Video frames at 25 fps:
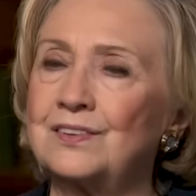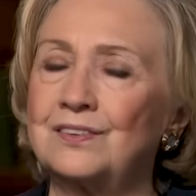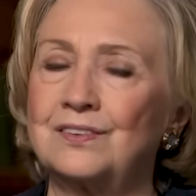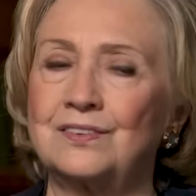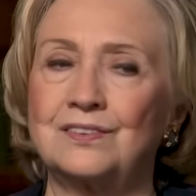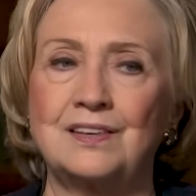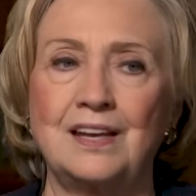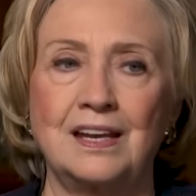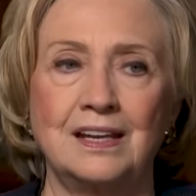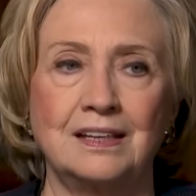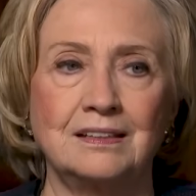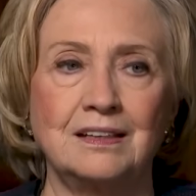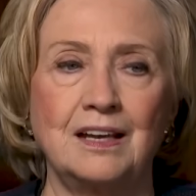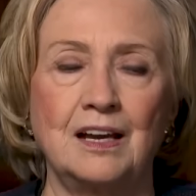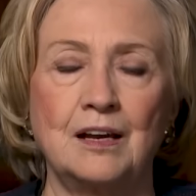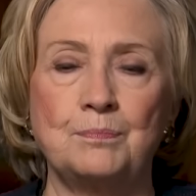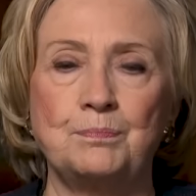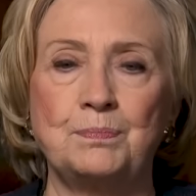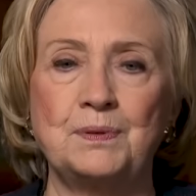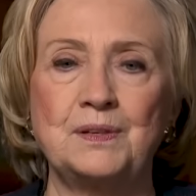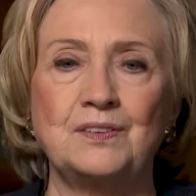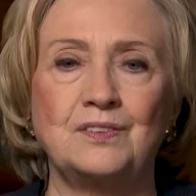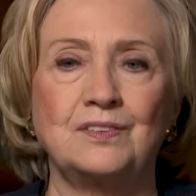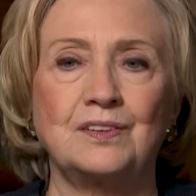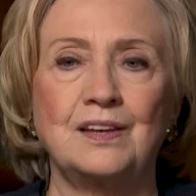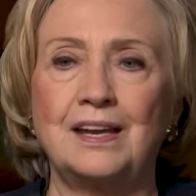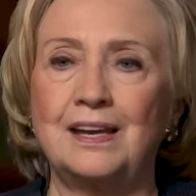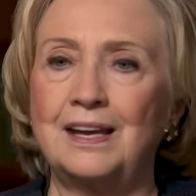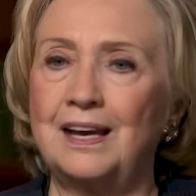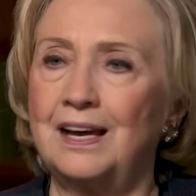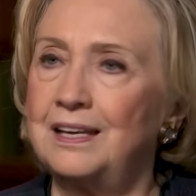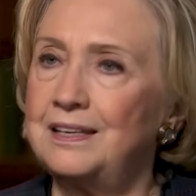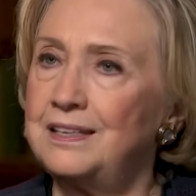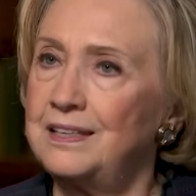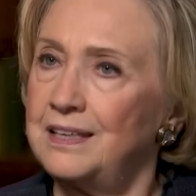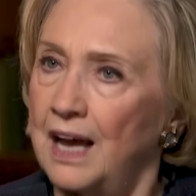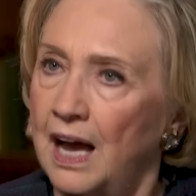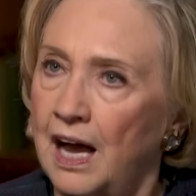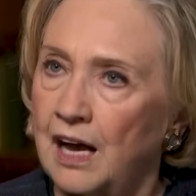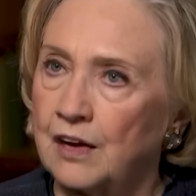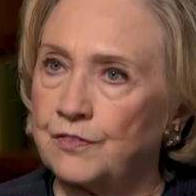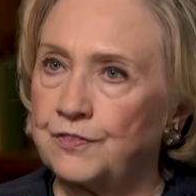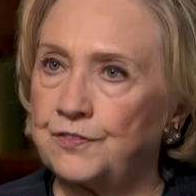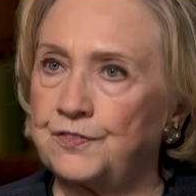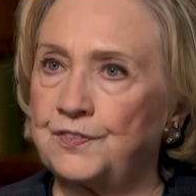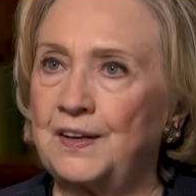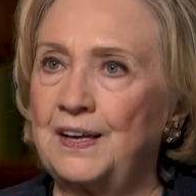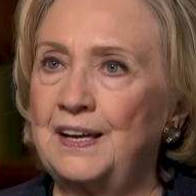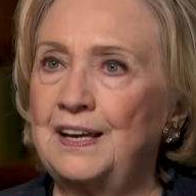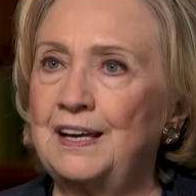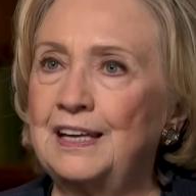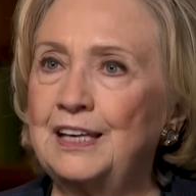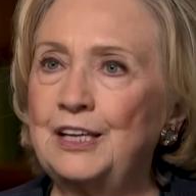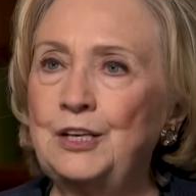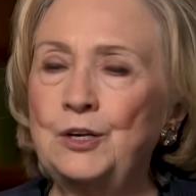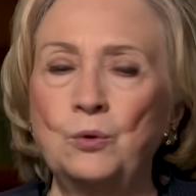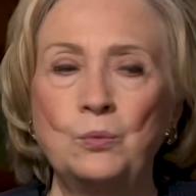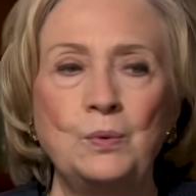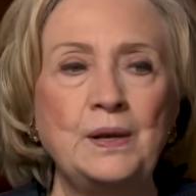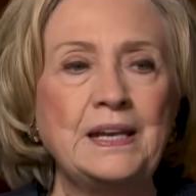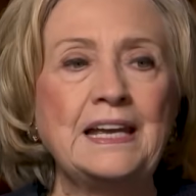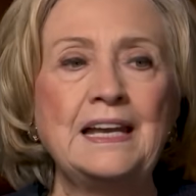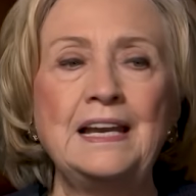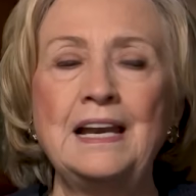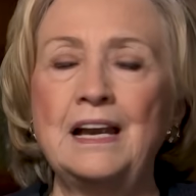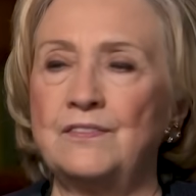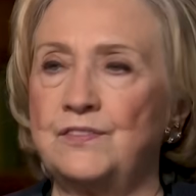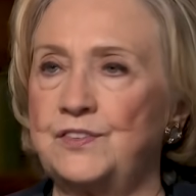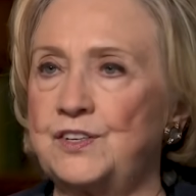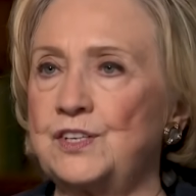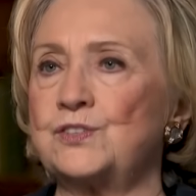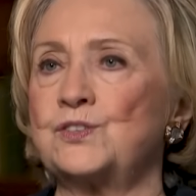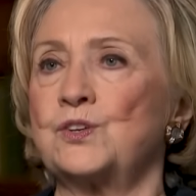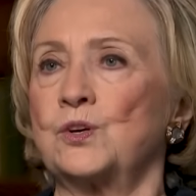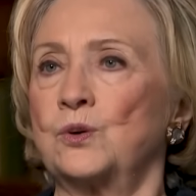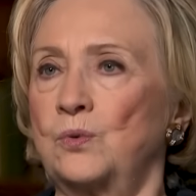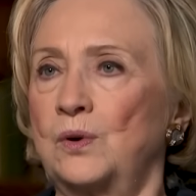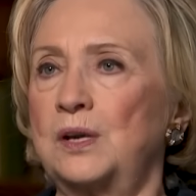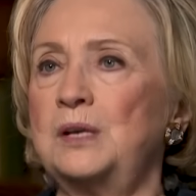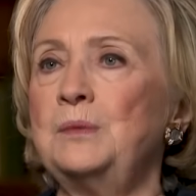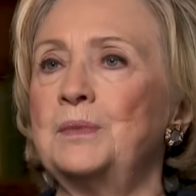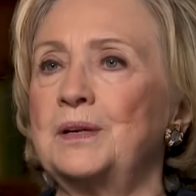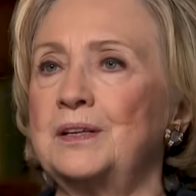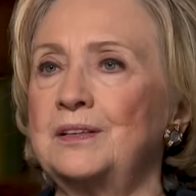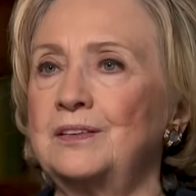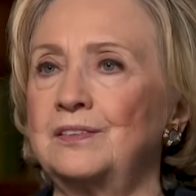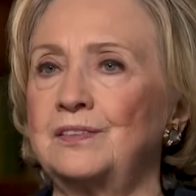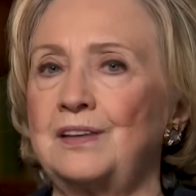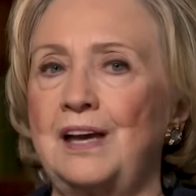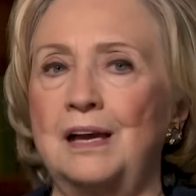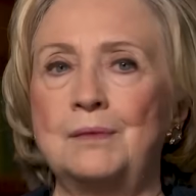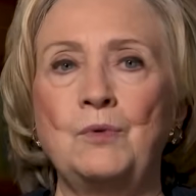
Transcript: to stand up and say, enough you know, we can have disagreements.